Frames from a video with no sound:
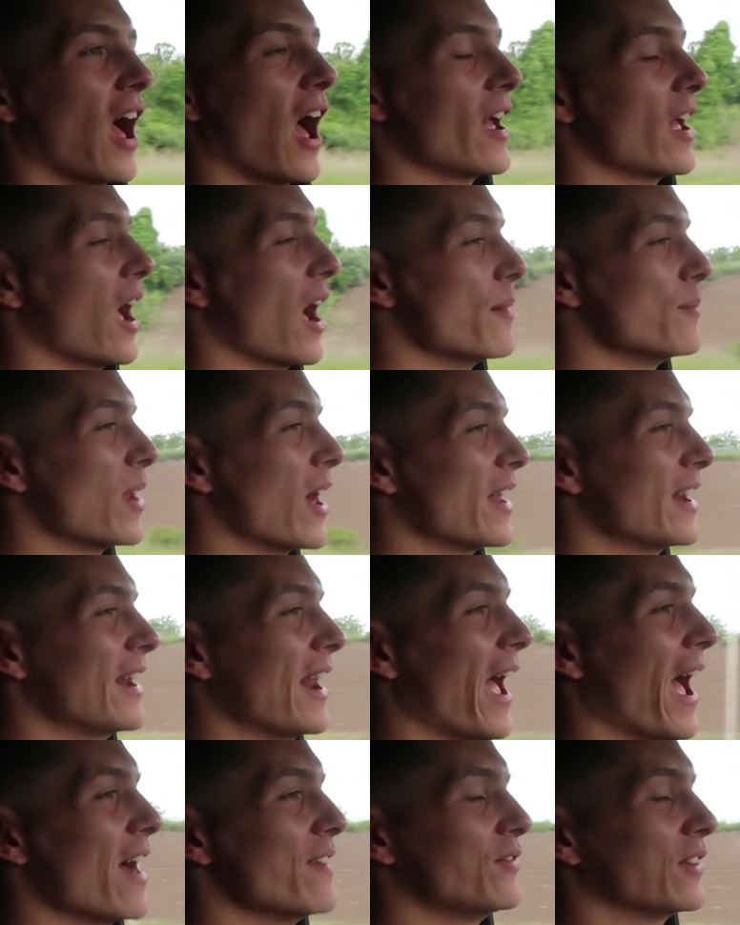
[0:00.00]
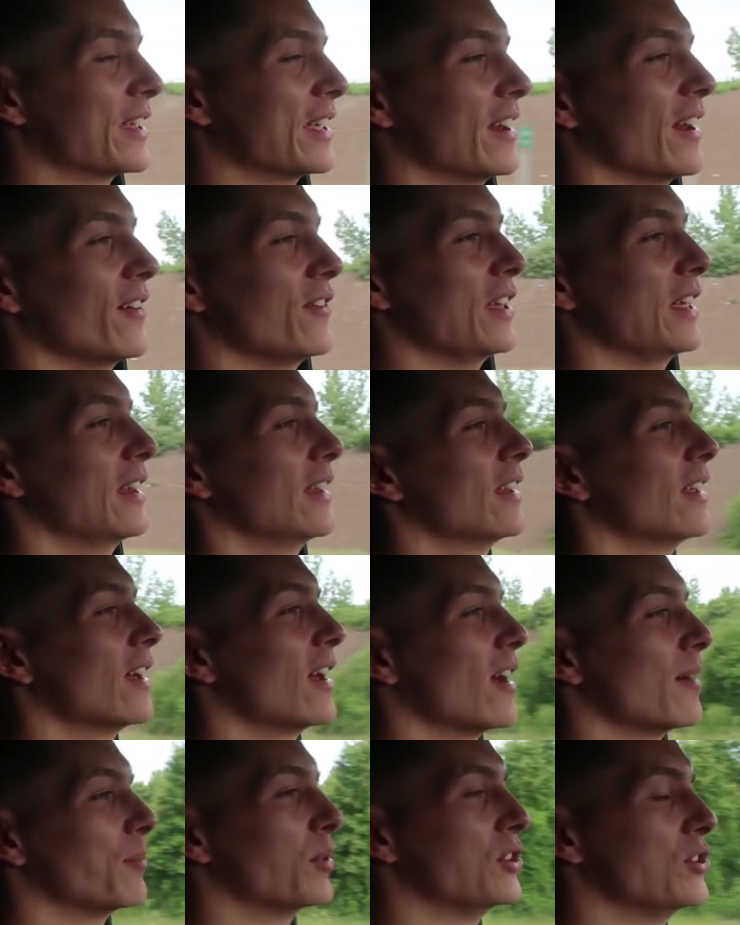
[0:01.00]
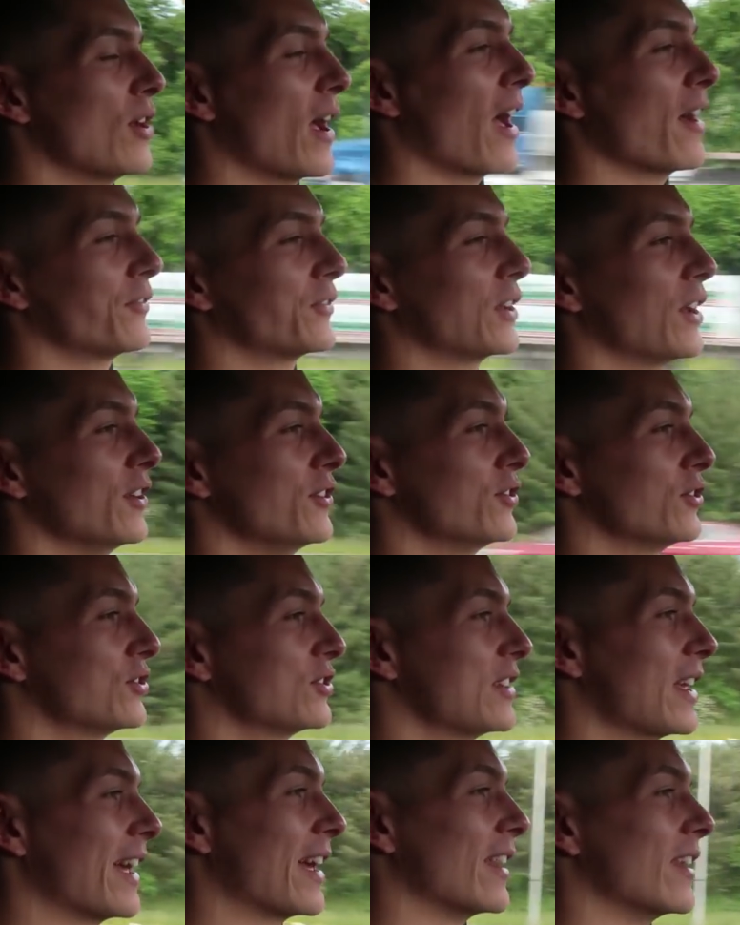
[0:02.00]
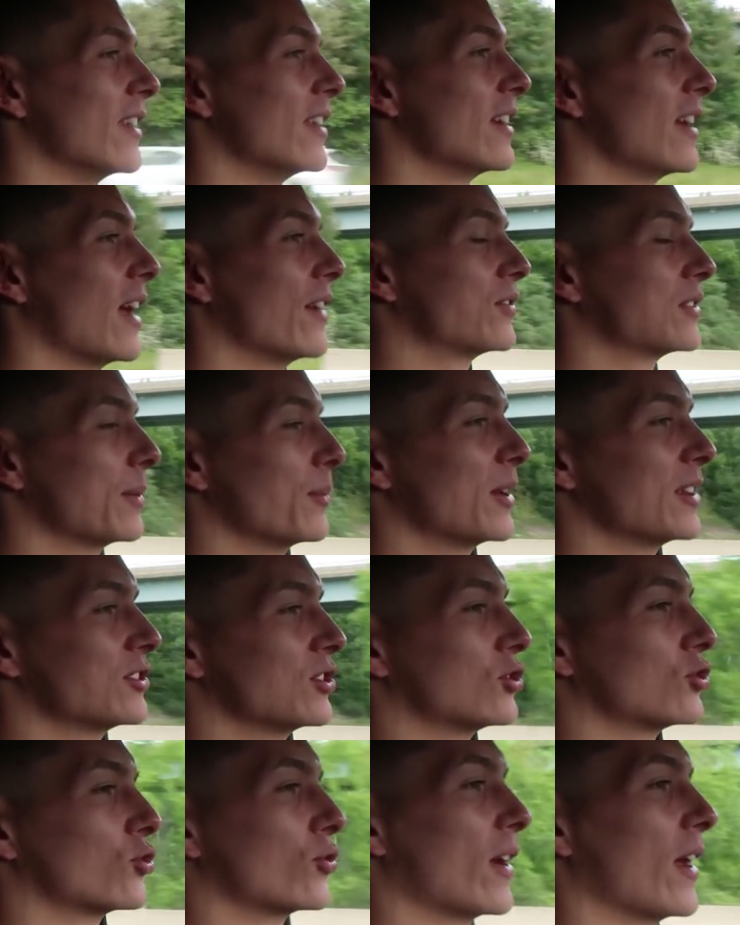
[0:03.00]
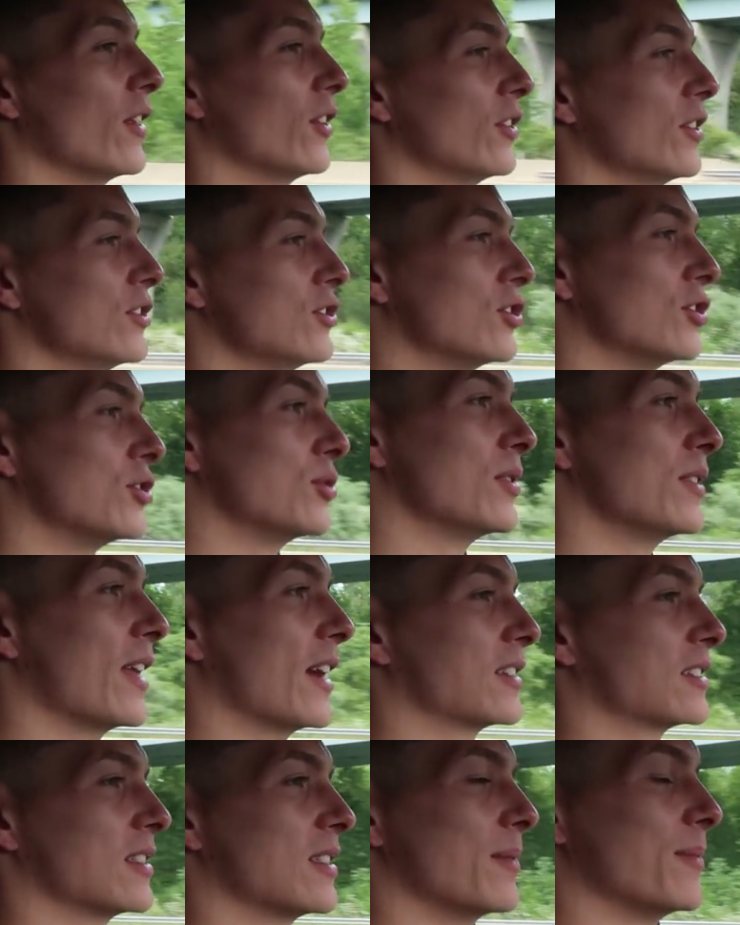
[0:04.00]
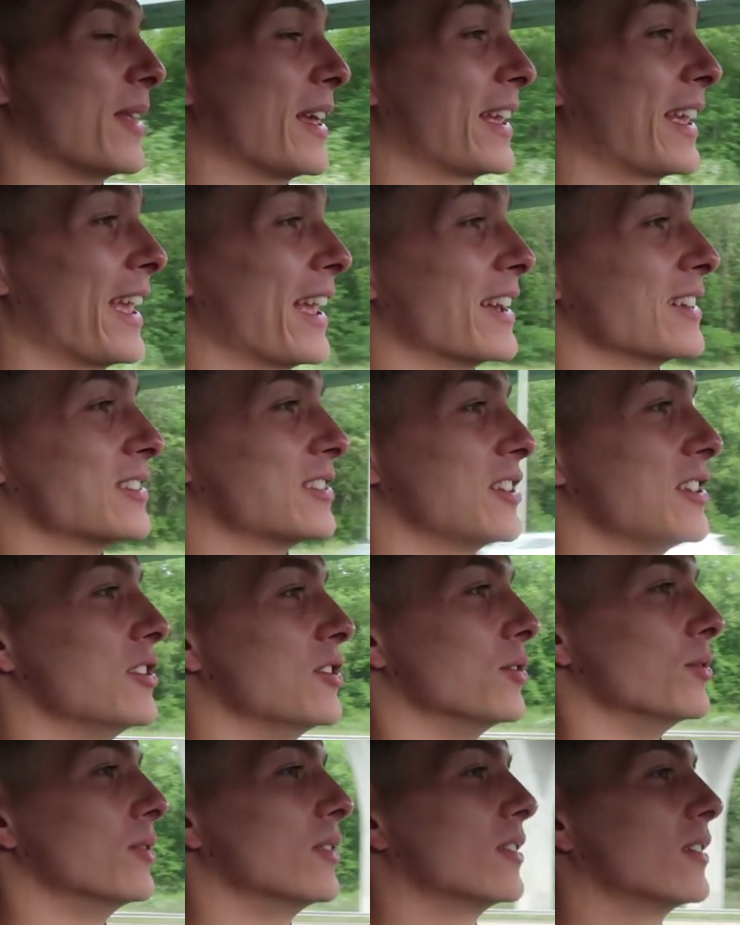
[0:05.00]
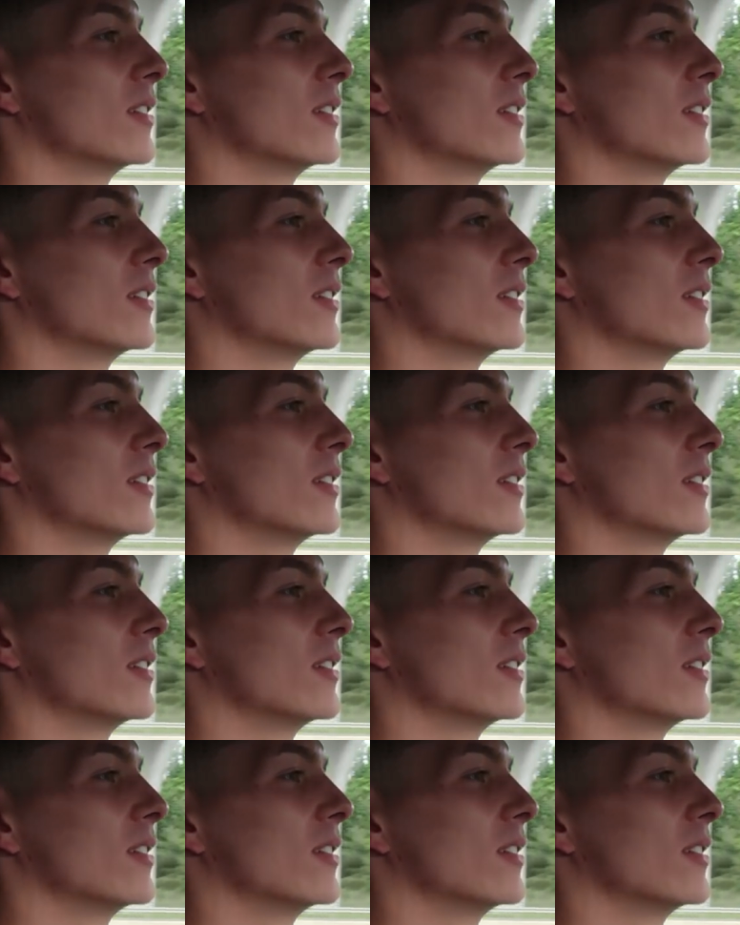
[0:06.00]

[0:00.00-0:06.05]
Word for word: I, I'm not an advocate of it, but you have to understand, if someone has a trailer and you're doing that to them, they can't see you.